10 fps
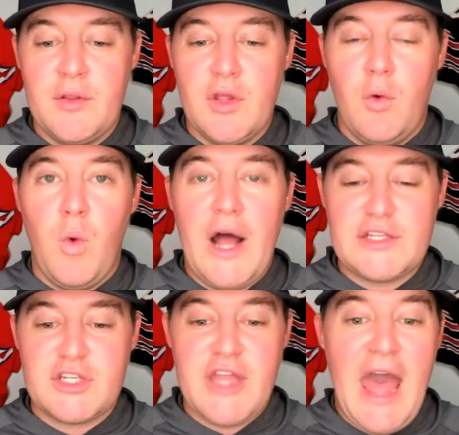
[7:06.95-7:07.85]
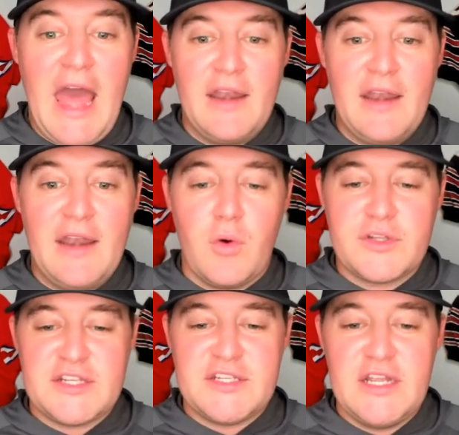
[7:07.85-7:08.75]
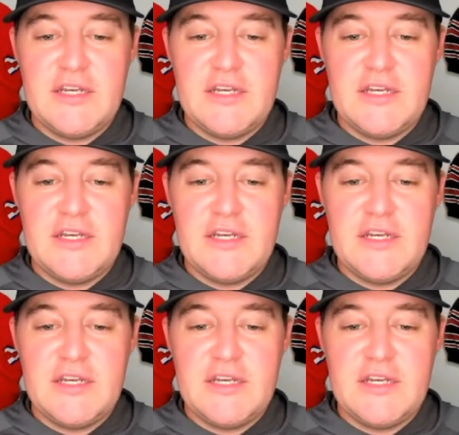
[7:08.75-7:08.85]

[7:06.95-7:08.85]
watch that, of course, as an